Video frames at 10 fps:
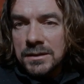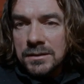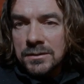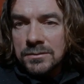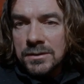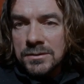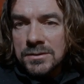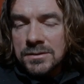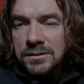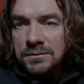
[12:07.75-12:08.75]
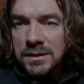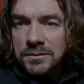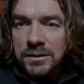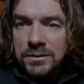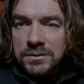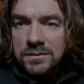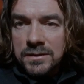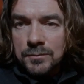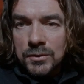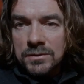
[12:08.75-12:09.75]
you know, not just around the
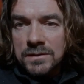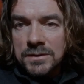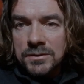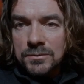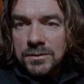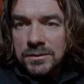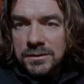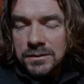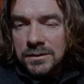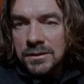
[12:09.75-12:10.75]
country but around the world,